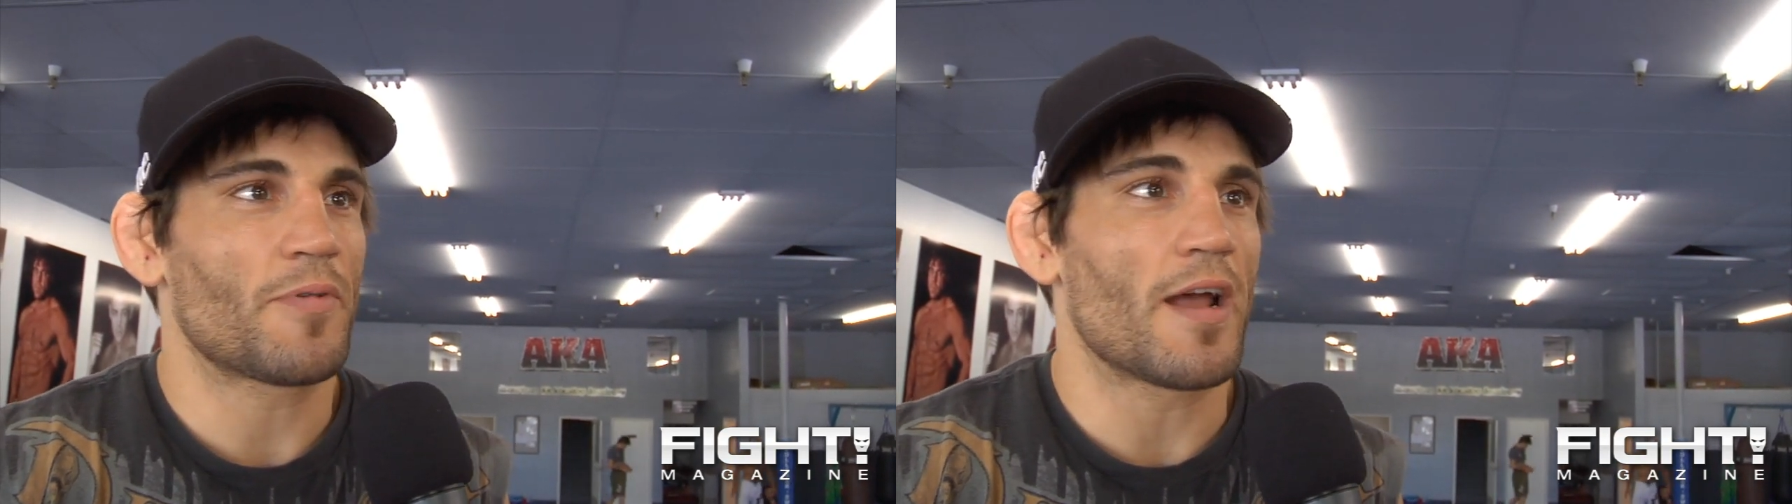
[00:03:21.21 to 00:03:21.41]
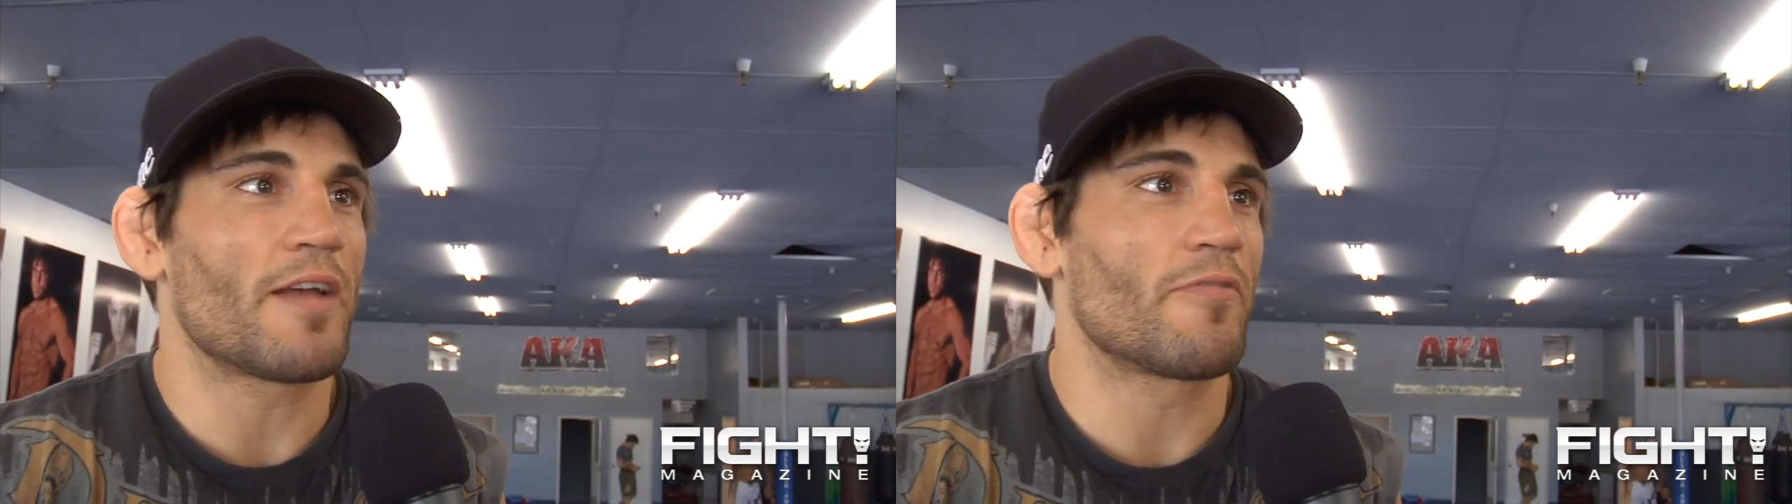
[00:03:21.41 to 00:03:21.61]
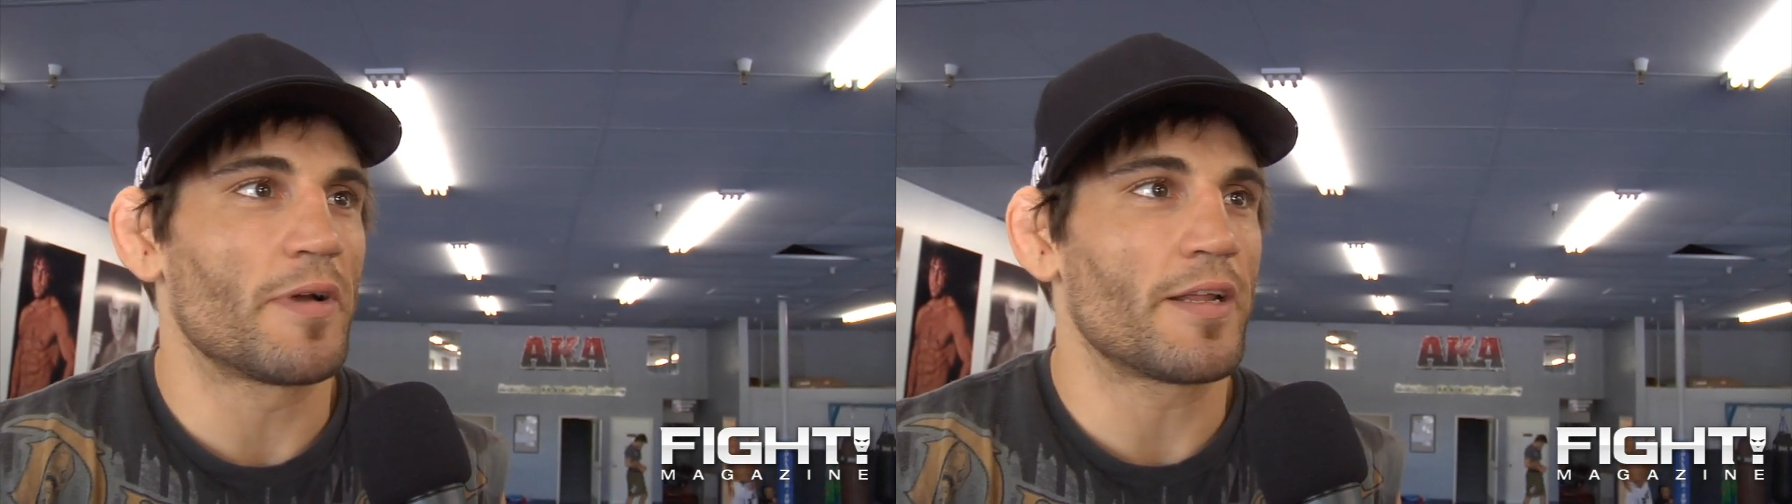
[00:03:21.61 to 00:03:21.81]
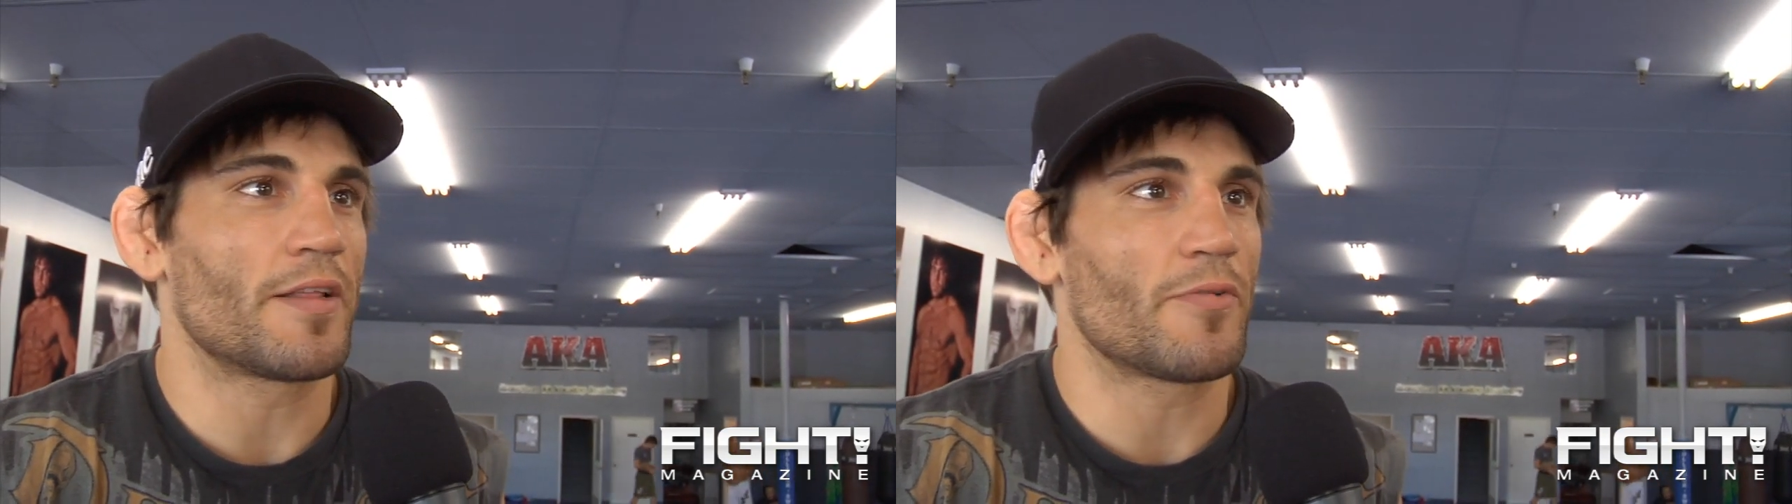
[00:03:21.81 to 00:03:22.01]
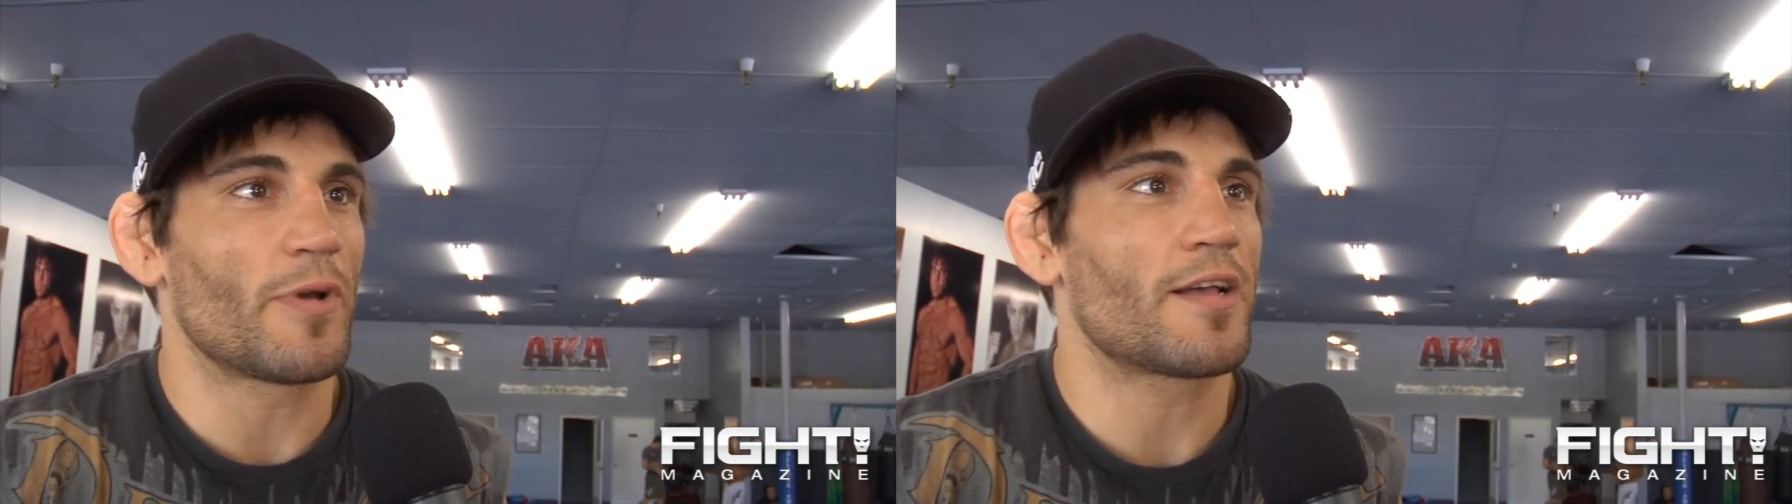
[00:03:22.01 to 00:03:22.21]
probably everybody
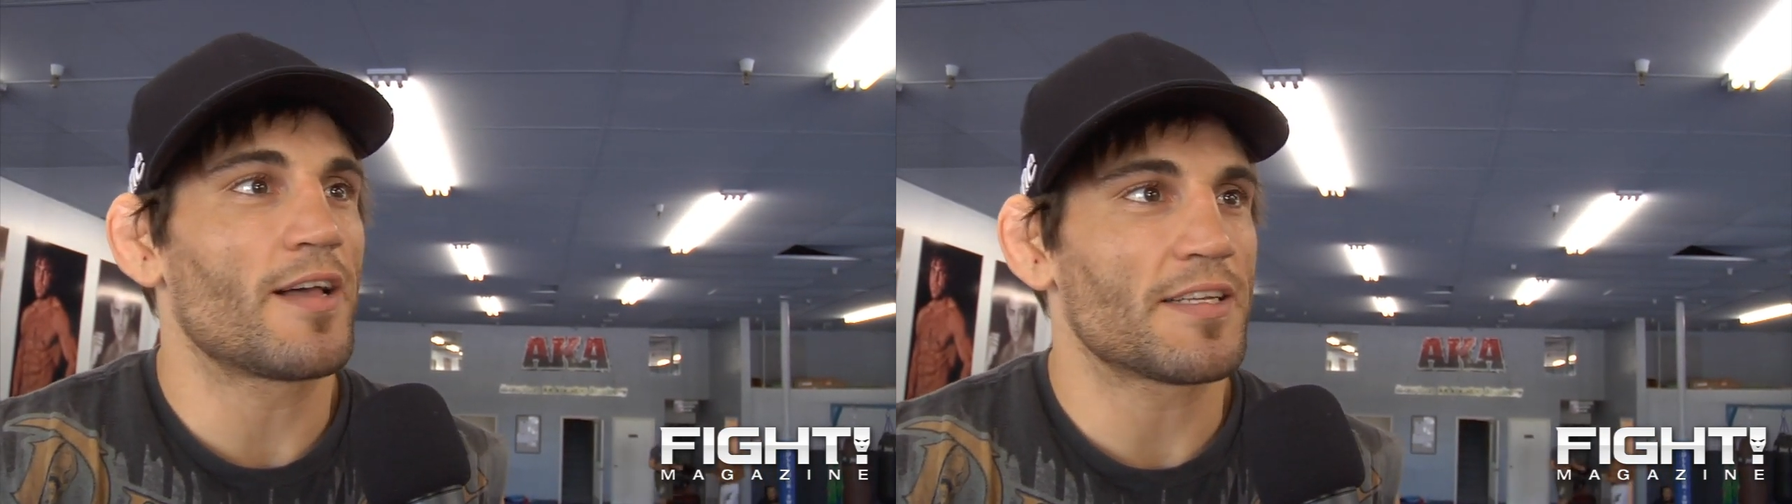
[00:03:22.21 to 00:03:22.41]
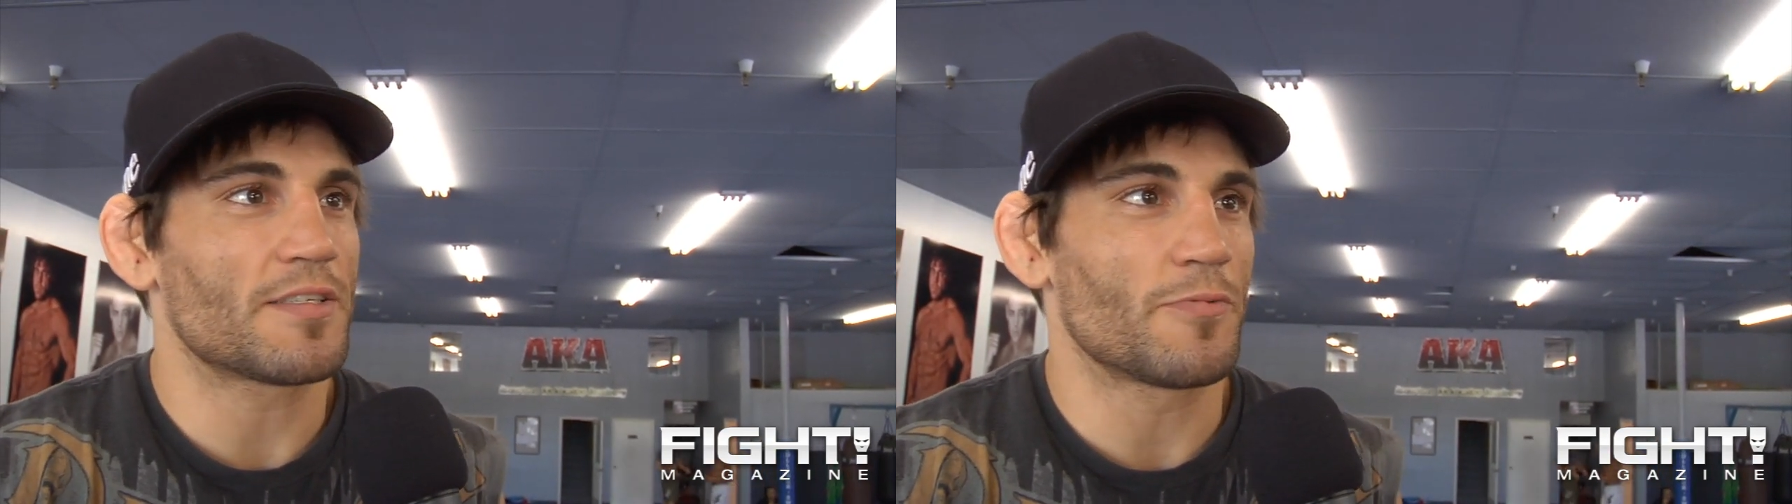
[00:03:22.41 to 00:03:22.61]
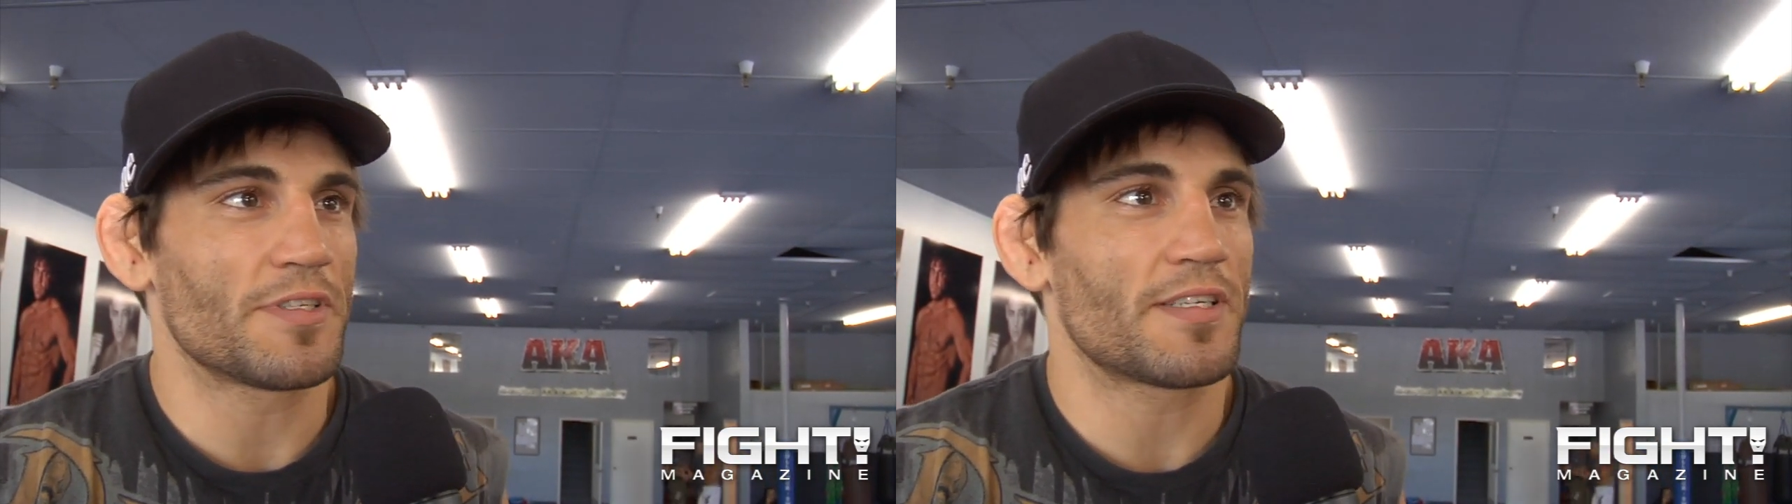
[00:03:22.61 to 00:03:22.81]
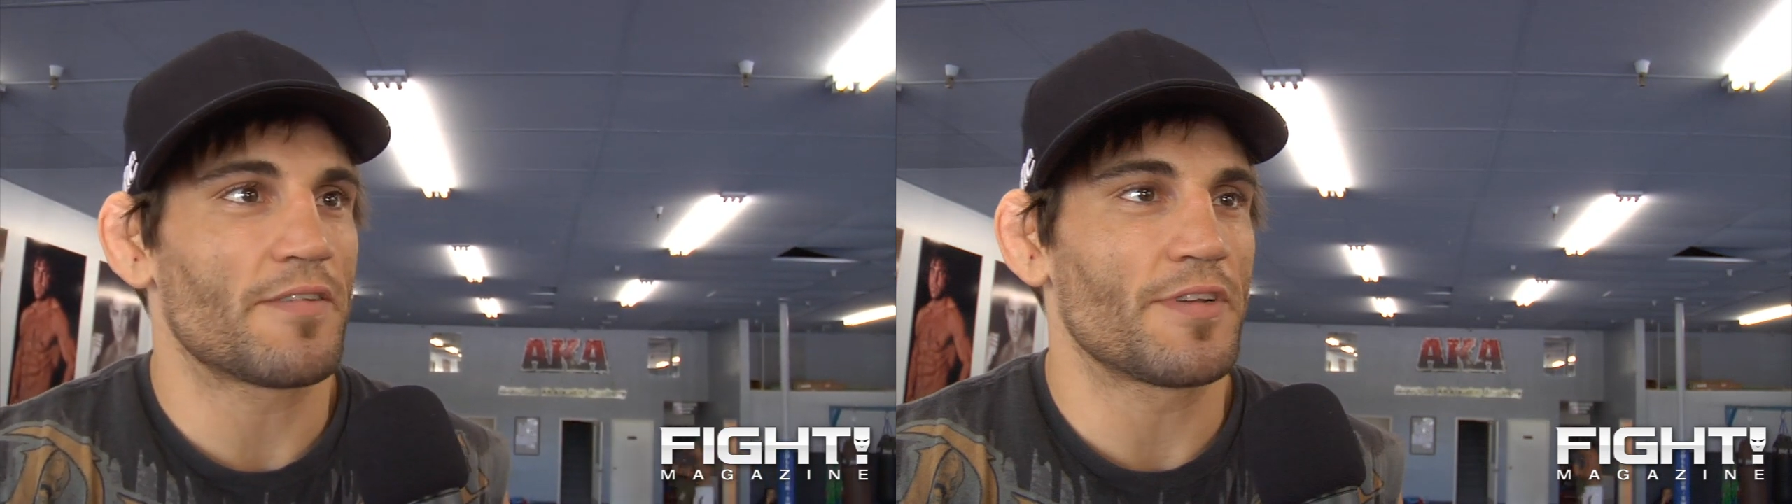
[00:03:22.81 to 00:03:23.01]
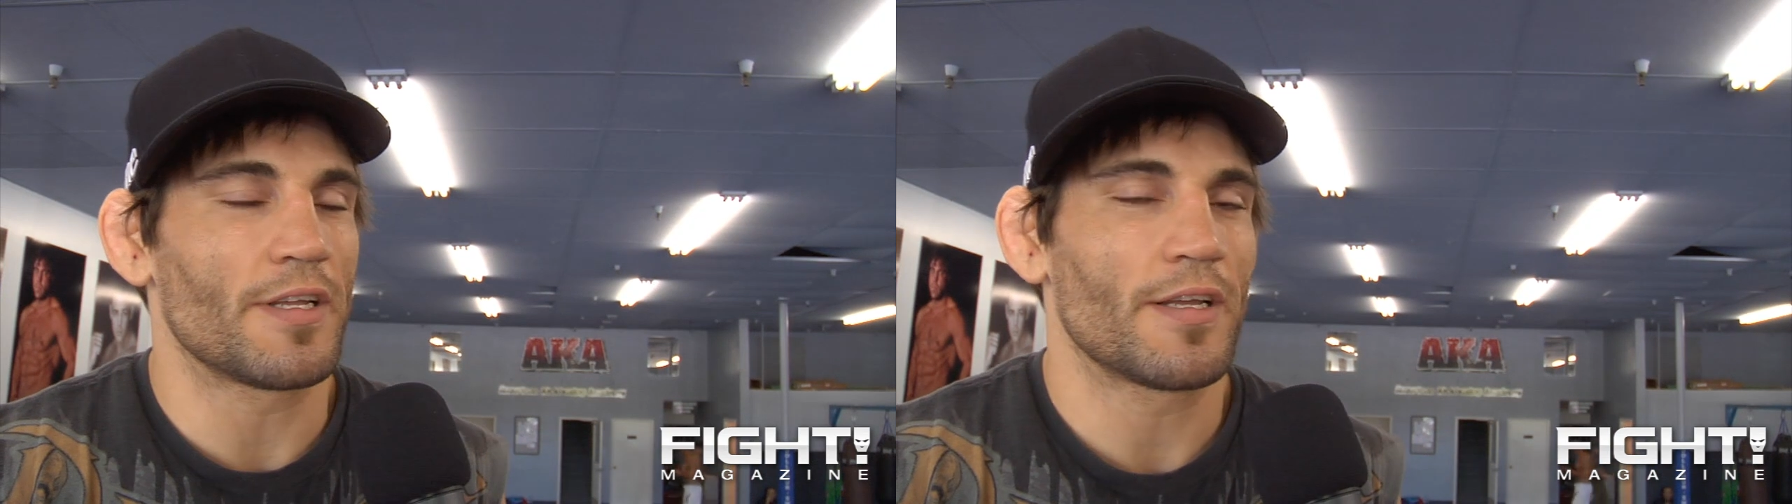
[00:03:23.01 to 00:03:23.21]
in the weight class at
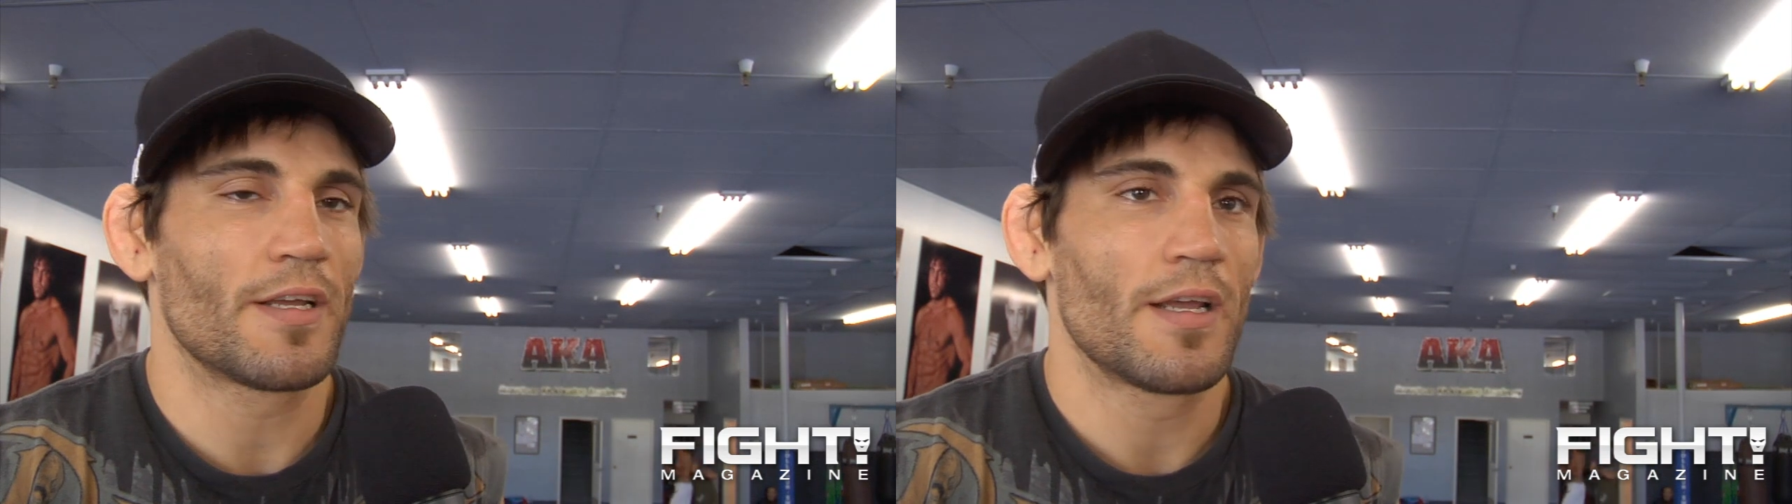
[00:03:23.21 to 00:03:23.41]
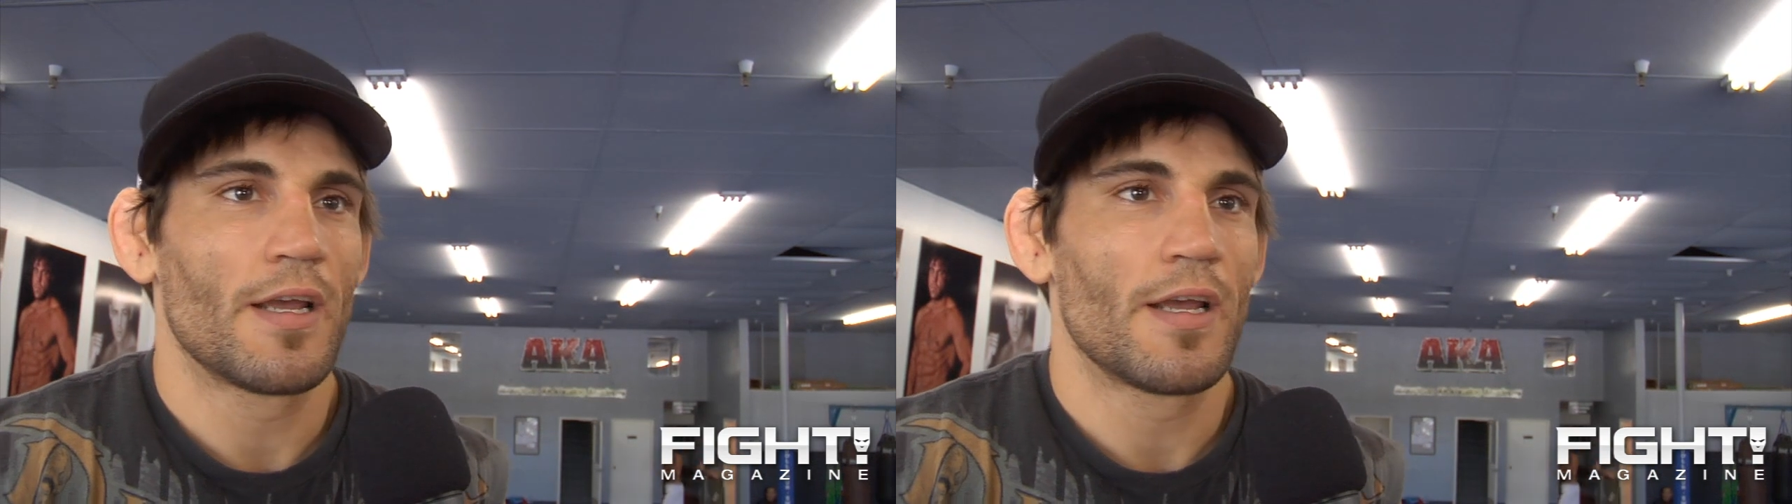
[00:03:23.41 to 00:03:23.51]
170.